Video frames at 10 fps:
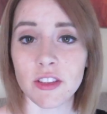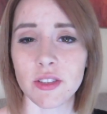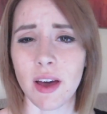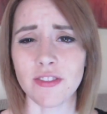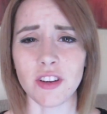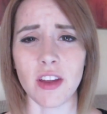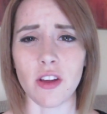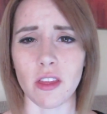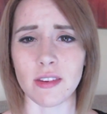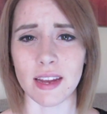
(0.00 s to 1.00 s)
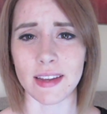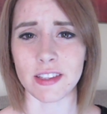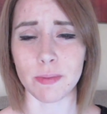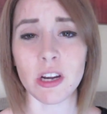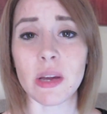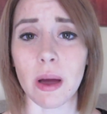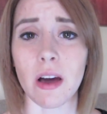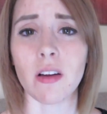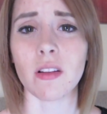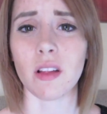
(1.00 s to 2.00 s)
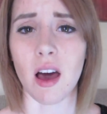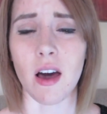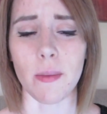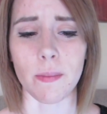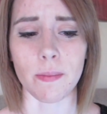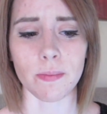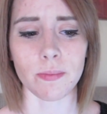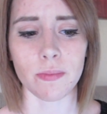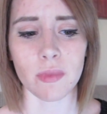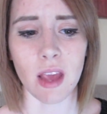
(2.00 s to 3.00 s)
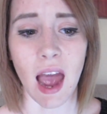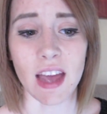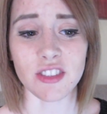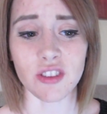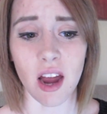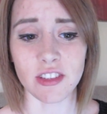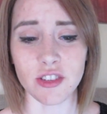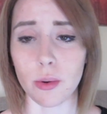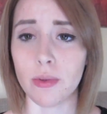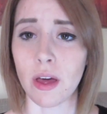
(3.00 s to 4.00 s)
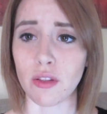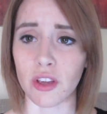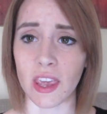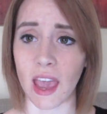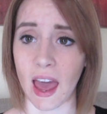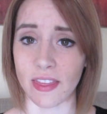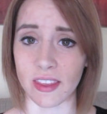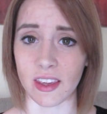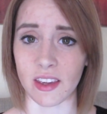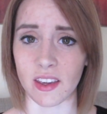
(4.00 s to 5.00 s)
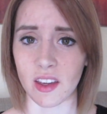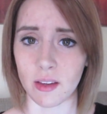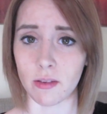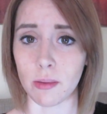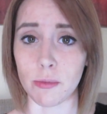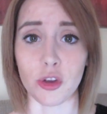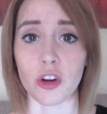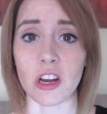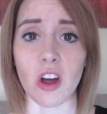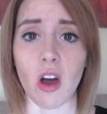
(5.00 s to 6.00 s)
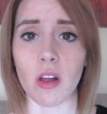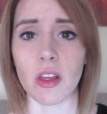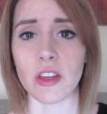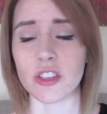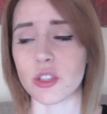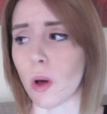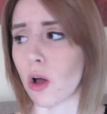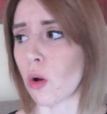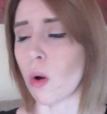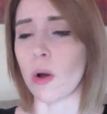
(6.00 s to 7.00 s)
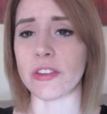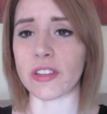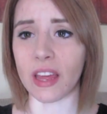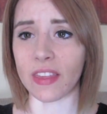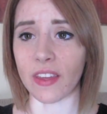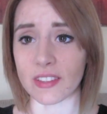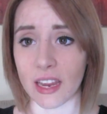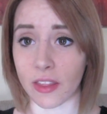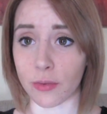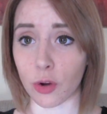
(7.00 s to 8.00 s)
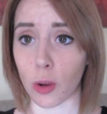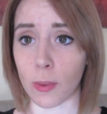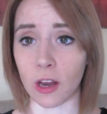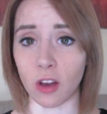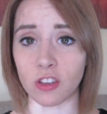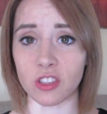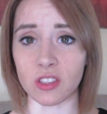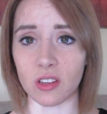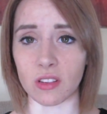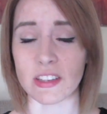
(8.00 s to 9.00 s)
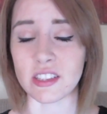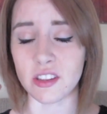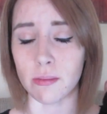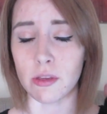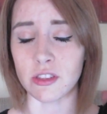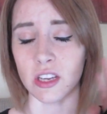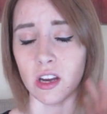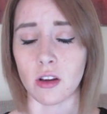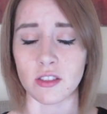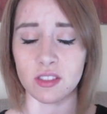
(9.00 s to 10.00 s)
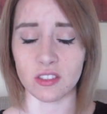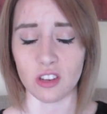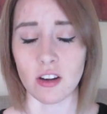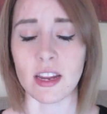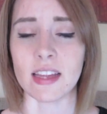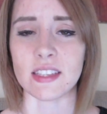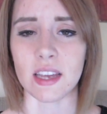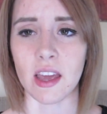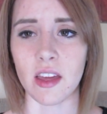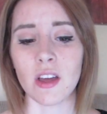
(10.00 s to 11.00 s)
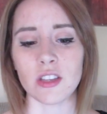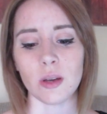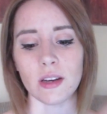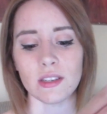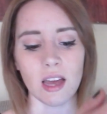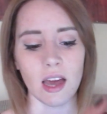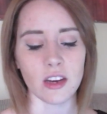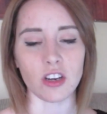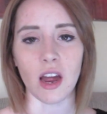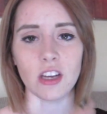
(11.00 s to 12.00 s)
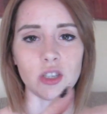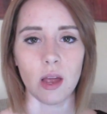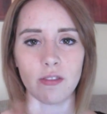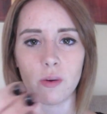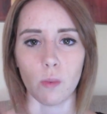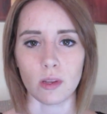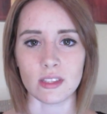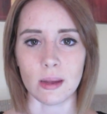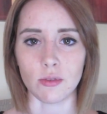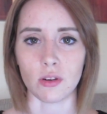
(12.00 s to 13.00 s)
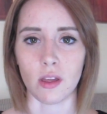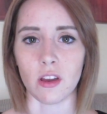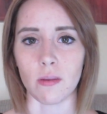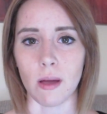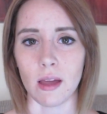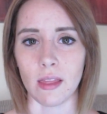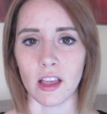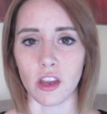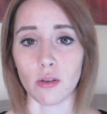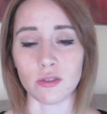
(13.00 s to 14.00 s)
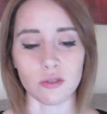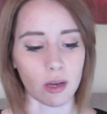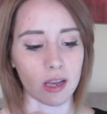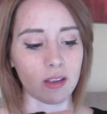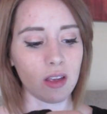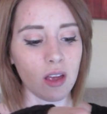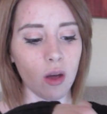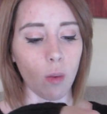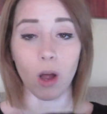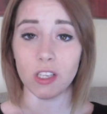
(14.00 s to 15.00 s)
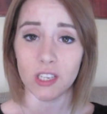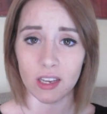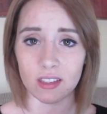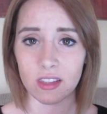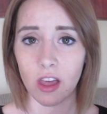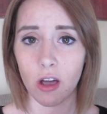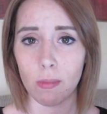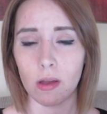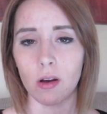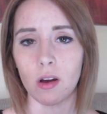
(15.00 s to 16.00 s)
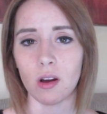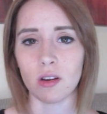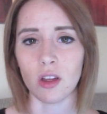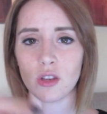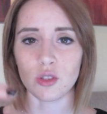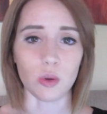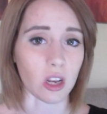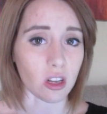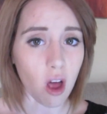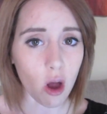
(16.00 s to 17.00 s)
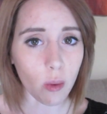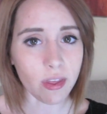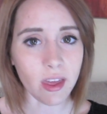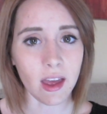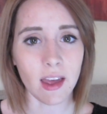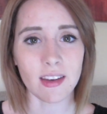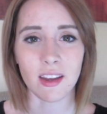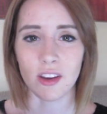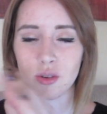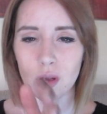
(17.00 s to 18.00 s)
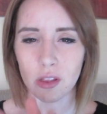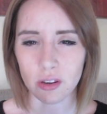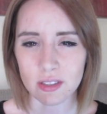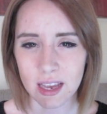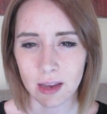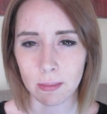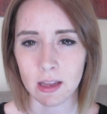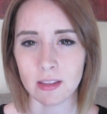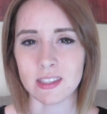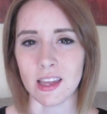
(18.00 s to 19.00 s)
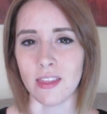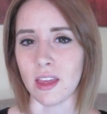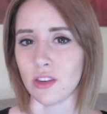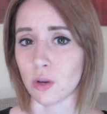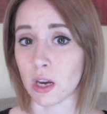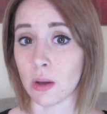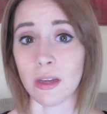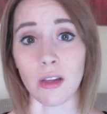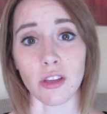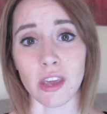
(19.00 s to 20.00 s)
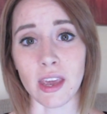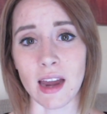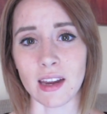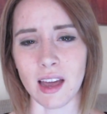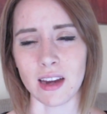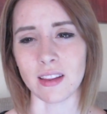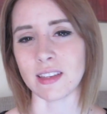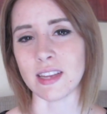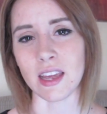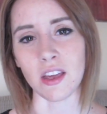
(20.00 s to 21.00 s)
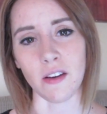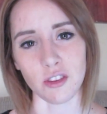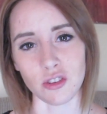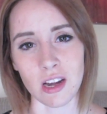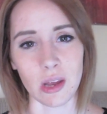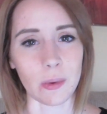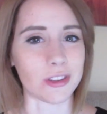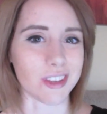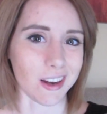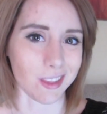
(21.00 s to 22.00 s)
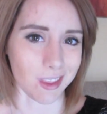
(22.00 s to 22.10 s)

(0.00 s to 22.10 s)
So after I know the dance pretty well, I tried to do it without looking at the computer at all. So I'll go into like the other side of the room and I'll just listen to the music and I'll just start dancing it. So I just kind of graduate from one step to another by, like, you know, doing it, watching it slow mirrored, doing it along with it, doing little segments, and then doing it without looking at it, kind of like taking off the training wheels kind of